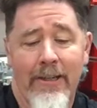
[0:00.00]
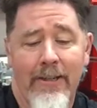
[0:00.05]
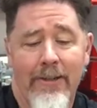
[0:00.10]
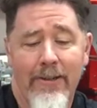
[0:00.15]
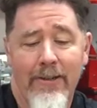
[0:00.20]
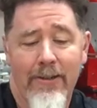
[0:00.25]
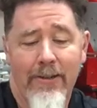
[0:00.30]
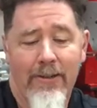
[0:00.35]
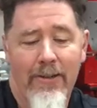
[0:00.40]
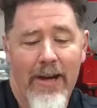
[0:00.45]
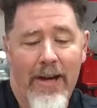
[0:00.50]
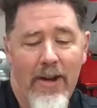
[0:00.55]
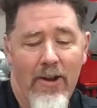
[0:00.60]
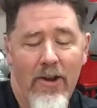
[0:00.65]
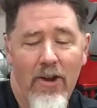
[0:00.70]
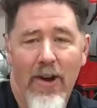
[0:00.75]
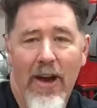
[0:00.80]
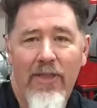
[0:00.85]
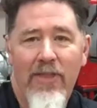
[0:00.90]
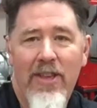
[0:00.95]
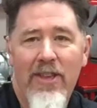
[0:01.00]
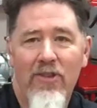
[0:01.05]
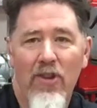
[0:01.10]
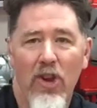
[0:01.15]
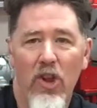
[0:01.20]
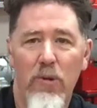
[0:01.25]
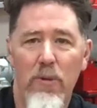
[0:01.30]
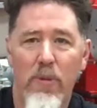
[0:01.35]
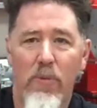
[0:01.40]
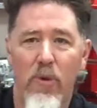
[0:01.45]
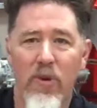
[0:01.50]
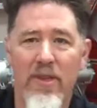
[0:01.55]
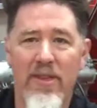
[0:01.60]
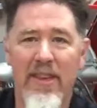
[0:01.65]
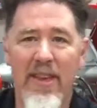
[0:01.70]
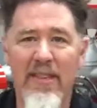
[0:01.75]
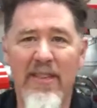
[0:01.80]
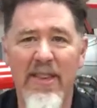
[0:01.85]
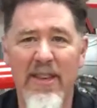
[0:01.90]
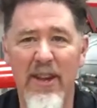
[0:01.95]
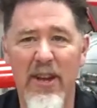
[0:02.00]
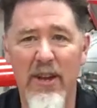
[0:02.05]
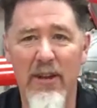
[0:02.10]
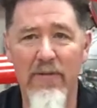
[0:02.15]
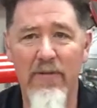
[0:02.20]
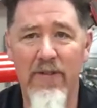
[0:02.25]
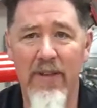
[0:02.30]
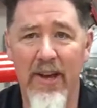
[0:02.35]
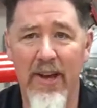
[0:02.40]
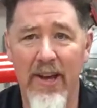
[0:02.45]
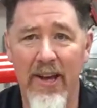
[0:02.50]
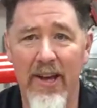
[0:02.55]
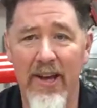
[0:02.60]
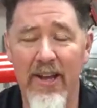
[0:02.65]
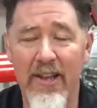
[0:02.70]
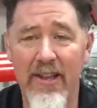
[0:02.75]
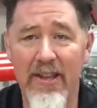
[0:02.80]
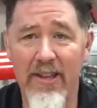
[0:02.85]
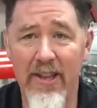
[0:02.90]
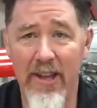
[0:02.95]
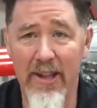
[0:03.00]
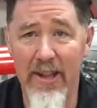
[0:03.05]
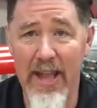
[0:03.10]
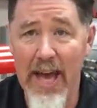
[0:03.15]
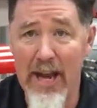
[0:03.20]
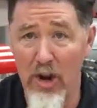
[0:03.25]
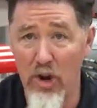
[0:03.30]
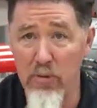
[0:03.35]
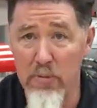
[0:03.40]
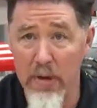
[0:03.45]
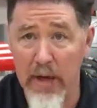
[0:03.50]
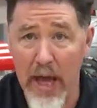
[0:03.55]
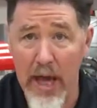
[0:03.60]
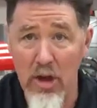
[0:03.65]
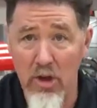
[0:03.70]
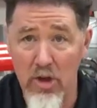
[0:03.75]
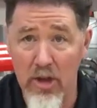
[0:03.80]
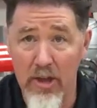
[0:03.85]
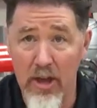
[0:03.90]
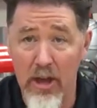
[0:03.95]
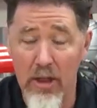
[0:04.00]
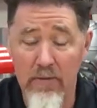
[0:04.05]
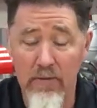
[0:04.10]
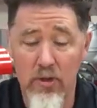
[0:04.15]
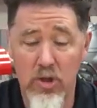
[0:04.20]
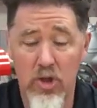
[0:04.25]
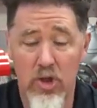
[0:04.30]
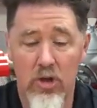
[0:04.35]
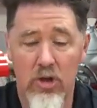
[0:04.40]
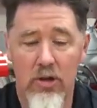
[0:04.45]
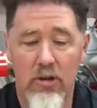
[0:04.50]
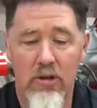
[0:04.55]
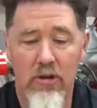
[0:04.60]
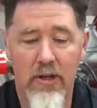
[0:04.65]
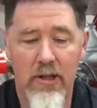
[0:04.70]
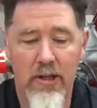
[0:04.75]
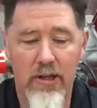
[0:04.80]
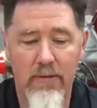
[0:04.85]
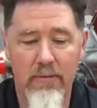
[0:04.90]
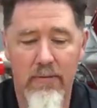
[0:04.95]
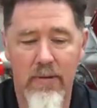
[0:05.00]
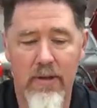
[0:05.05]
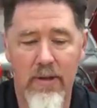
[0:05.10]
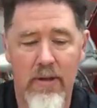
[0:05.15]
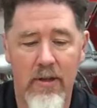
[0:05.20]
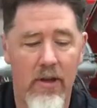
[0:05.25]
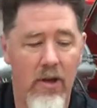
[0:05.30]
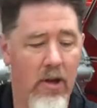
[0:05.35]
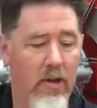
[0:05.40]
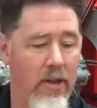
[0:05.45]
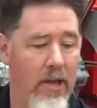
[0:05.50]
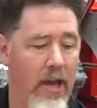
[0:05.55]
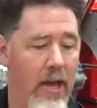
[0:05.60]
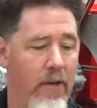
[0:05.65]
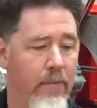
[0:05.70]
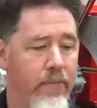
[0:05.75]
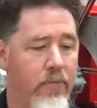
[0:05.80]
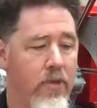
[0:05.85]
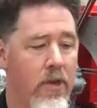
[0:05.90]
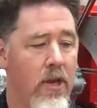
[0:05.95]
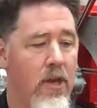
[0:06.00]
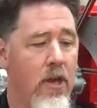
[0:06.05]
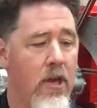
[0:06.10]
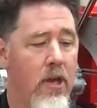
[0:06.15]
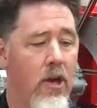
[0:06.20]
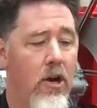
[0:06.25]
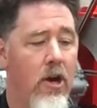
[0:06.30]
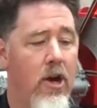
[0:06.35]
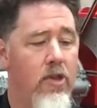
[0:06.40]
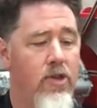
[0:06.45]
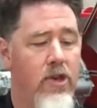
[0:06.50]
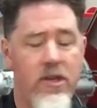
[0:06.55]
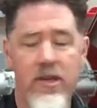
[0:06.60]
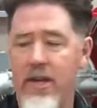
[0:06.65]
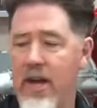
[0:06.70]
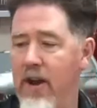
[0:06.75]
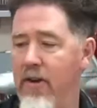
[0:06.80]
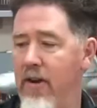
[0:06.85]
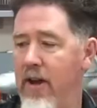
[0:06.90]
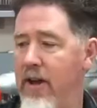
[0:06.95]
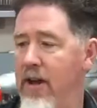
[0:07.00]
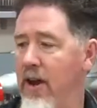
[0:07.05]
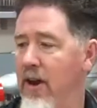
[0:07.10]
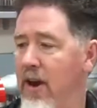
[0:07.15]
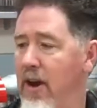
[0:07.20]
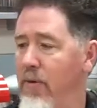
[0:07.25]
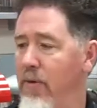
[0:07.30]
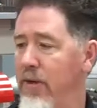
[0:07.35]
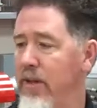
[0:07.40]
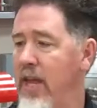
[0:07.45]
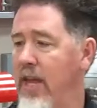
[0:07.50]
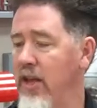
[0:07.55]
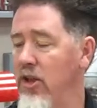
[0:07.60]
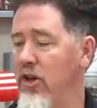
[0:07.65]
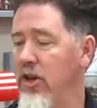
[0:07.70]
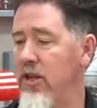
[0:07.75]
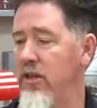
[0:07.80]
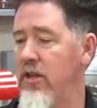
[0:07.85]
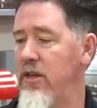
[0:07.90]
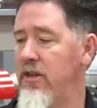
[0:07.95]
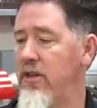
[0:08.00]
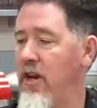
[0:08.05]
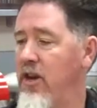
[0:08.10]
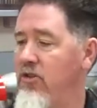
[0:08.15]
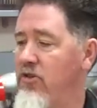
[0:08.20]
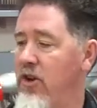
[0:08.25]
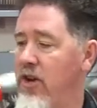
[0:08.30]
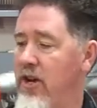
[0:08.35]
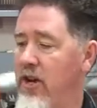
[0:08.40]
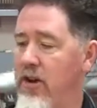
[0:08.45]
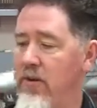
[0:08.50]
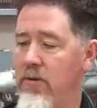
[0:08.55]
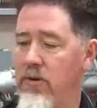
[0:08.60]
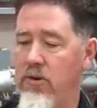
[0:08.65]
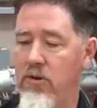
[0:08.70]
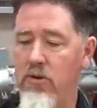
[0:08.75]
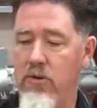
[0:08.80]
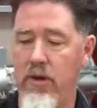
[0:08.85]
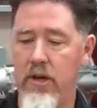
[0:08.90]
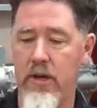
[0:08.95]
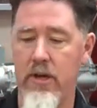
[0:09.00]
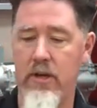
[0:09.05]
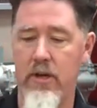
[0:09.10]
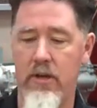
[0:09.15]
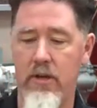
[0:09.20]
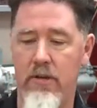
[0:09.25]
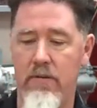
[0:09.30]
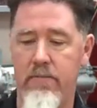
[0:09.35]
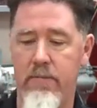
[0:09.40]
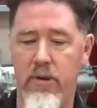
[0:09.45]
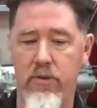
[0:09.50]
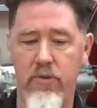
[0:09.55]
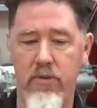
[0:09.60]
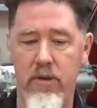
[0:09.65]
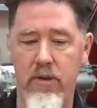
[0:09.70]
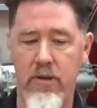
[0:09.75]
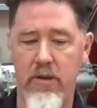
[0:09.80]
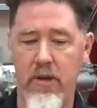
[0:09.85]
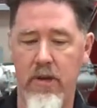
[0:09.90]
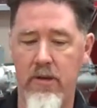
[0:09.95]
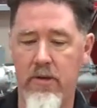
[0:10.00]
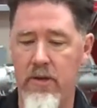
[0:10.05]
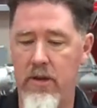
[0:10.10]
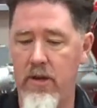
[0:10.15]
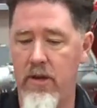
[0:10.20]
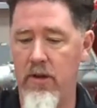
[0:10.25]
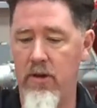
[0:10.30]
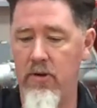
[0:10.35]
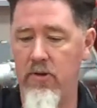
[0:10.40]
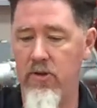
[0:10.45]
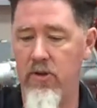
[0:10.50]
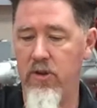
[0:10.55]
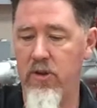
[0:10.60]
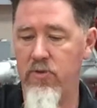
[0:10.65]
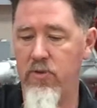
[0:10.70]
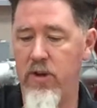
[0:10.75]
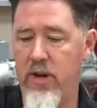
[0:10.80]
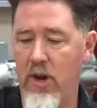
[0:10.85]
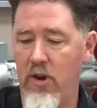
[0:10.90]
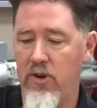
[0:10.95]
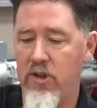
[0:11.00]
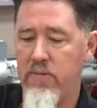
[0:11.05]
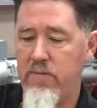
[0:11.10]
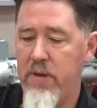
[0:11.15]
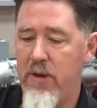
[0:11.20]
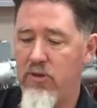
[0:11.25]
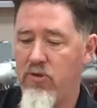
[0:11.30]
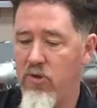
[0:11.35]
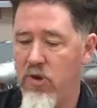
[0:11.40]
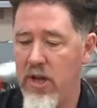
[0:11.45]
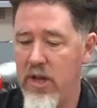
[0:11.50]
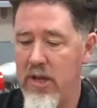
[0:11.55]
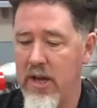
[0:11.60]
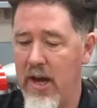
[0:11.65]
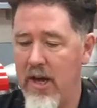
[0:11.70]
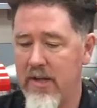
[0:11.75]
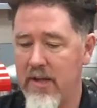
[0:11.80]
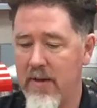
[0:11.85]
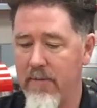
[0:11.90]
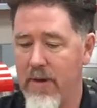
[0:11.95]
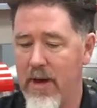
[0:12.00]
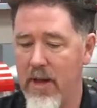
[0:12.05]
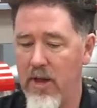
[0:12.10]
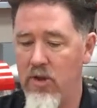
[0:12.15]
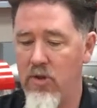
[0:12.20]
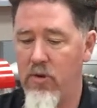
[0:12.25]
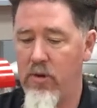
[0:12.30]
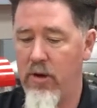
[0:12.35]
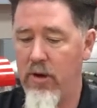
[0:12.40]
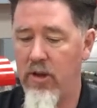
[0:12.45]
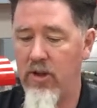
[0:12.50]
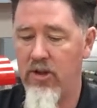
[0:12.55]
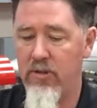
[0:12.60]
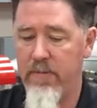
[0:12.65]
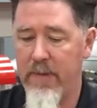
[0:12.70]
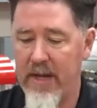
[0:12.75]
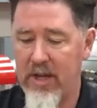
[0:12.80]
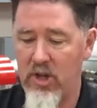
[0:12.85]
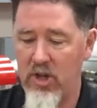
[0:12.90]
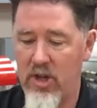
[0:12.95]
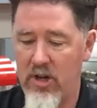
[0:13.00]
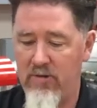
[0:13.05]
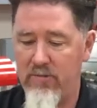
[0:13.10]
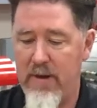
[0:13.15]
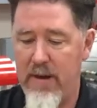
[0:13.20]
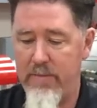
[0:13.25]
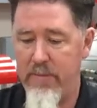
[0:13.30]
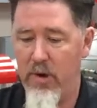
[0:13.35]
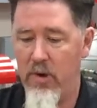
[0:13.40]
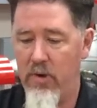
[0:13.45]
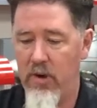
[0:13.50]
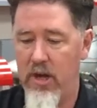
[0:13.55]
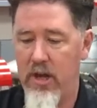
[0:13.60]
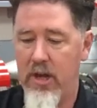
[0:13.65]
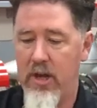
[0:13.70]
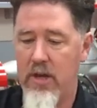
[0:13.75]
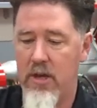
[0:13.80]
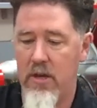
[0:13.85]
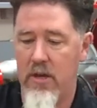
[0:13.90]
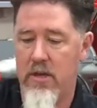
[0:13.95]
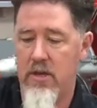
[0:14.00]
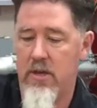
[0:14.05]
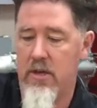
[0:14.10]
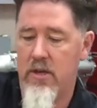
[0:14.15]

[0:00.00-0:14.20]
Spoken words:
I don't know. I think they're a little bit more sensitive to lack of lubrication. That's for sure. On that. On this guy right here, I want to take a look at these guys right here real quick. Both these guys here. So this one here spins really nice. I'm kind of doing an inspection of my pulley.